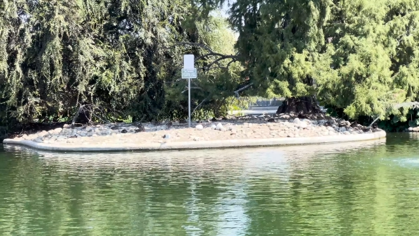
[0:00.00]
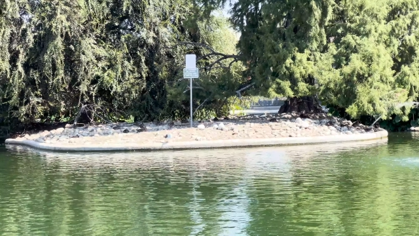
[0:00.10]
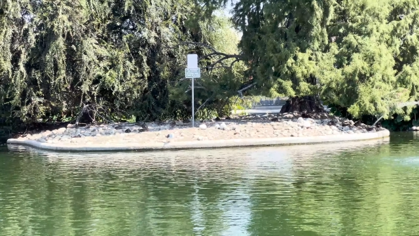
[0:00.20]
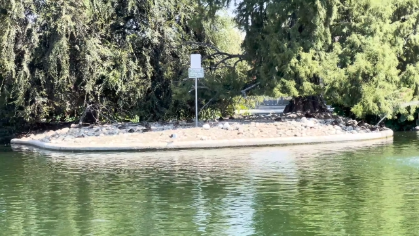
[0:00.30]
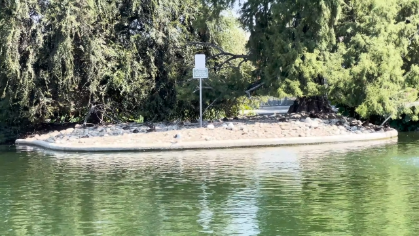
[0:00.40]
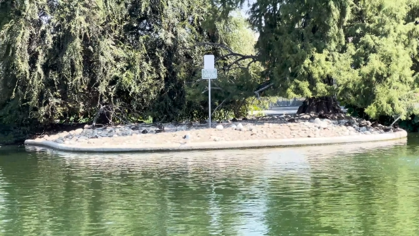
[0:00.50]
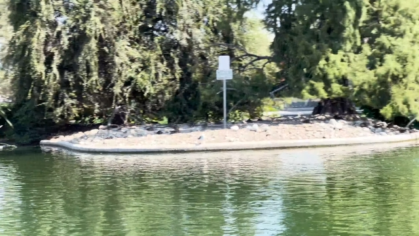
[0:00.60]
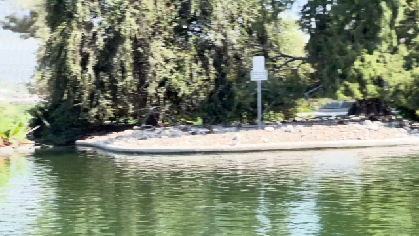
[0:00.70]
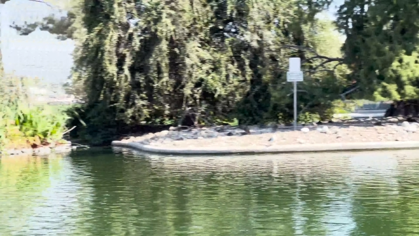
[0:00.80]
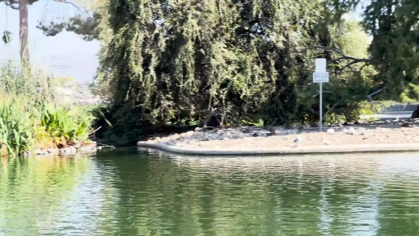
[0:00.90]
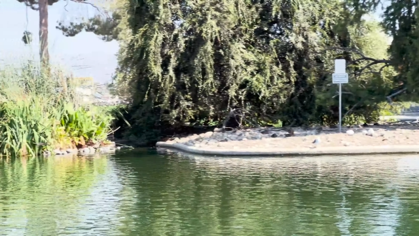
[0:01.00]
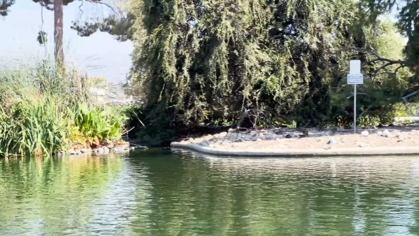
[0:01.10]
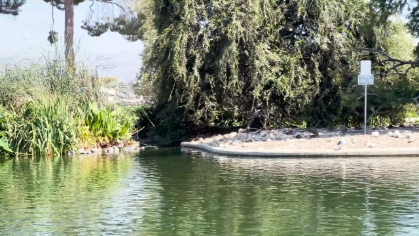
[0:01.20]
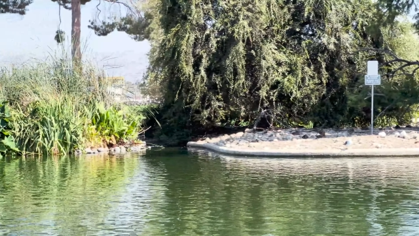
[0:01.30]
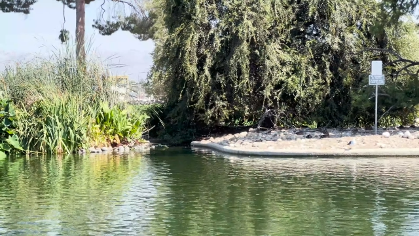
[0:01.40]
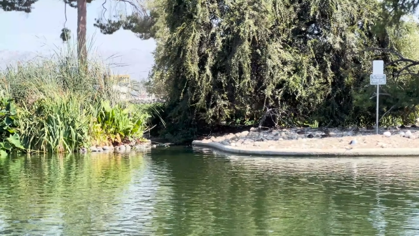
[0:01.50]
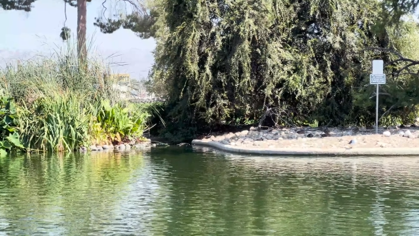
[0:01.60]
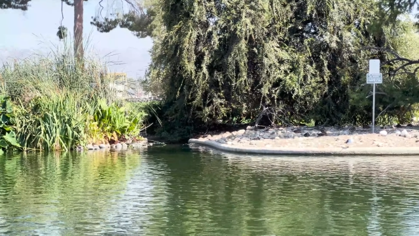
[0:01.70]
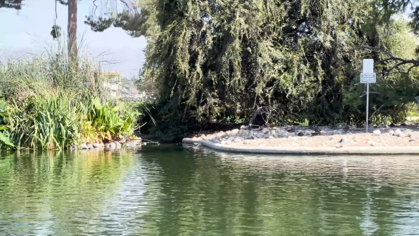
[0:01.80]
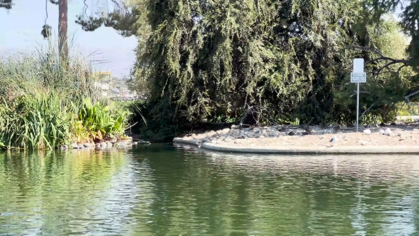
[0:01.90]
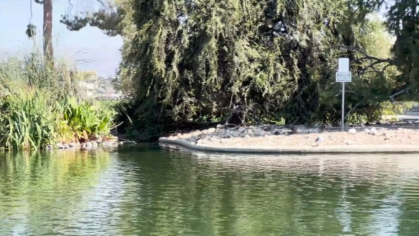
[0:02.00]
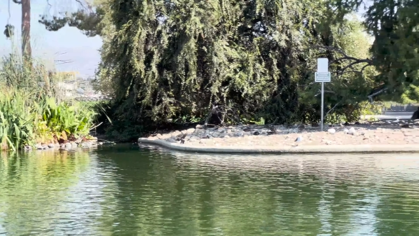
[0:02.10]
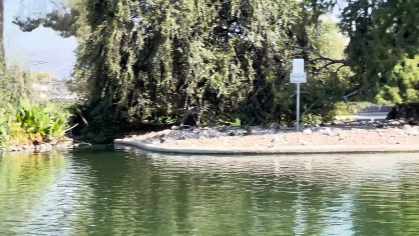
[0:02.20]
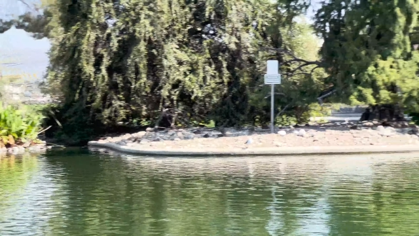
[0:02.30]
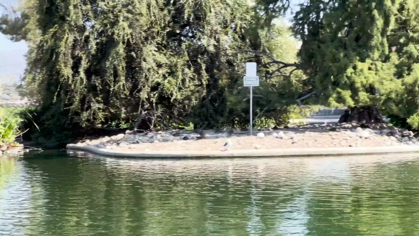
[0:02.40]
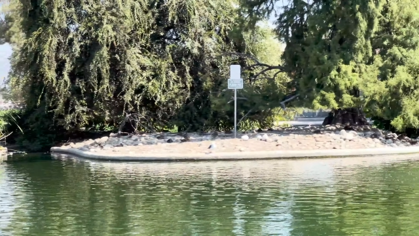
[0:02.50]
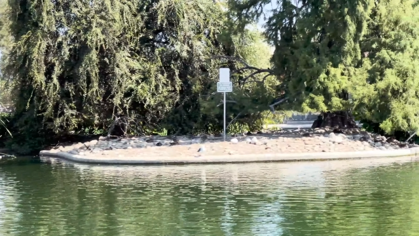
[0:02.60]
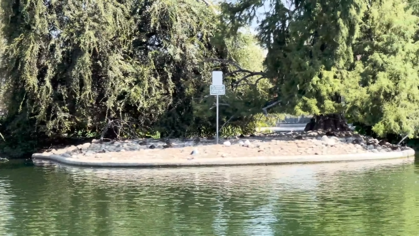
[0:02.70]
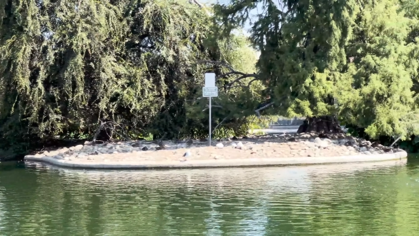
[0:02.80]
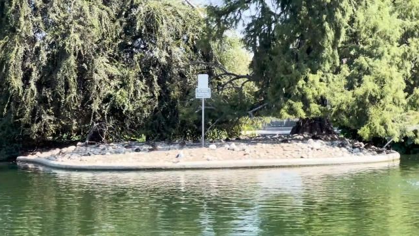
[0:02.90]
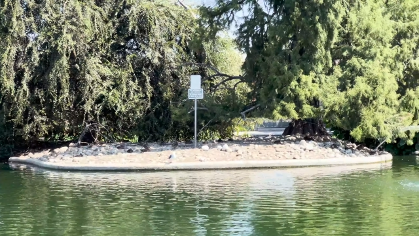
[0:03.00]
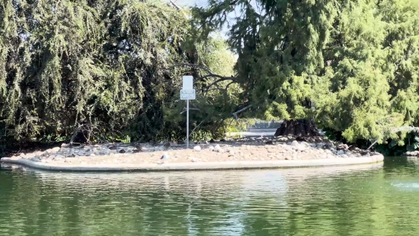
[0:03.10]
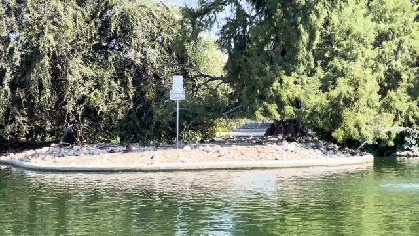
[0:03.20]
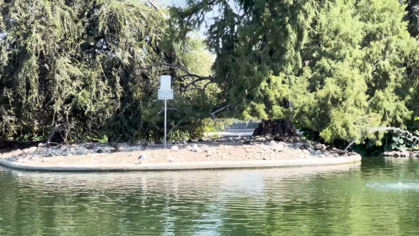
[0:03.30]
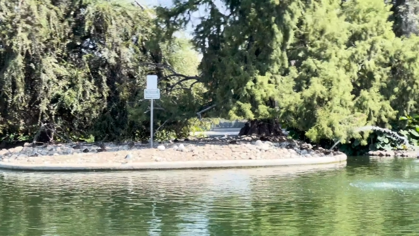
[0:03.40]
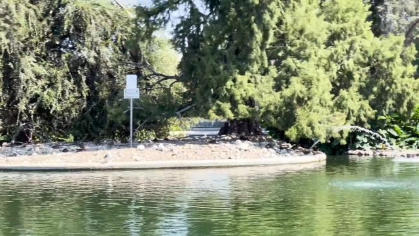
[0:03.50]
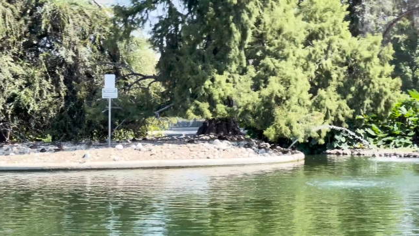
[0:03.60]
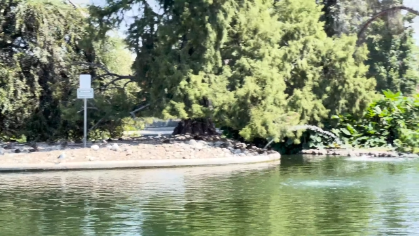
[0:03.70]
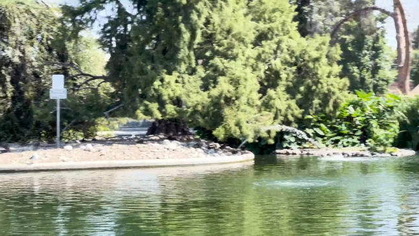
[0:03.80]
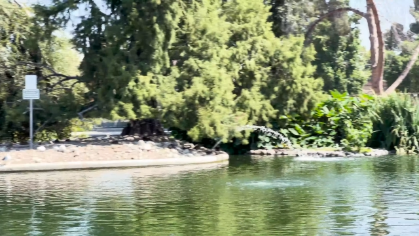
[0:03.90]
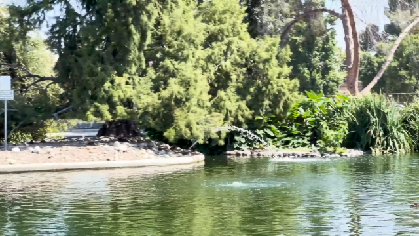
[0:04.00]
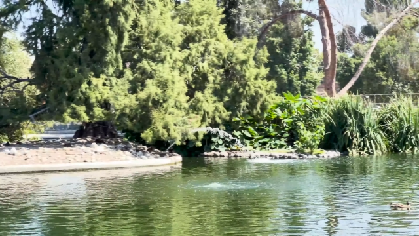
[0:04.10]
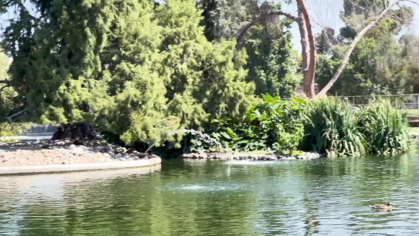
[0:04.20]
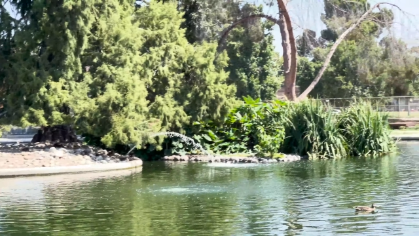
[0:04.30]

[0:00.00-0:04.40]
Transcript: Nobody's mouth can be seen.